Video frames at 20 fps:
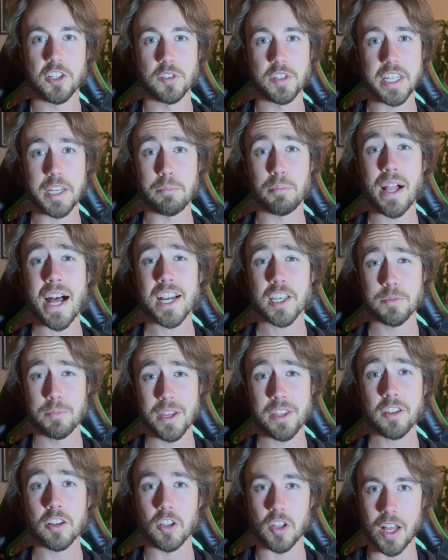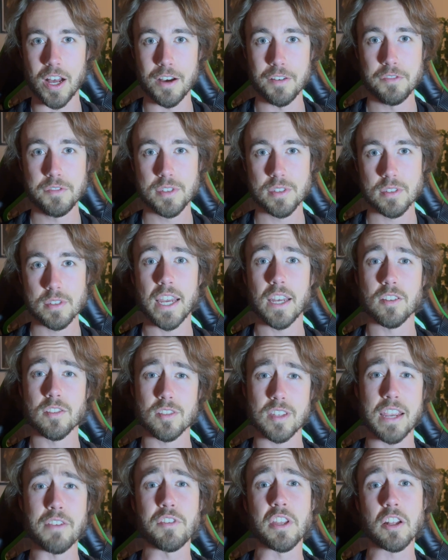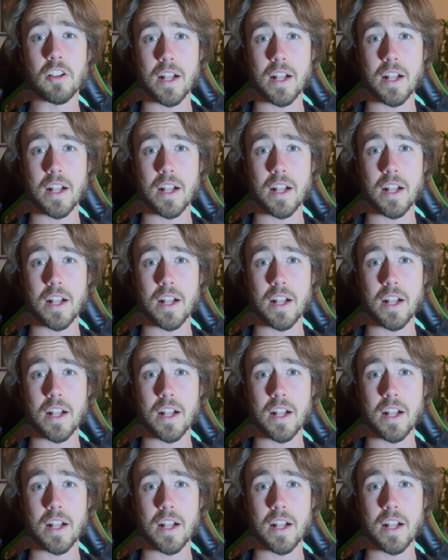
you'll need blacksmith gloves and safety